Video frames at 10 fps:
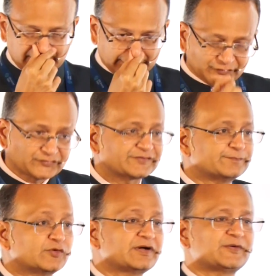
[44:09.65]
There's this
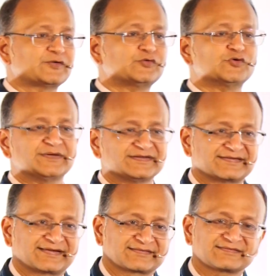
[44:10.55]
book about Goldman
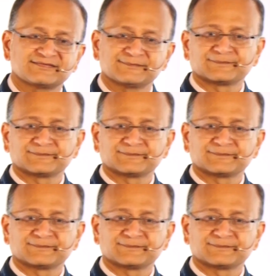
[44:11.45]
Sachs.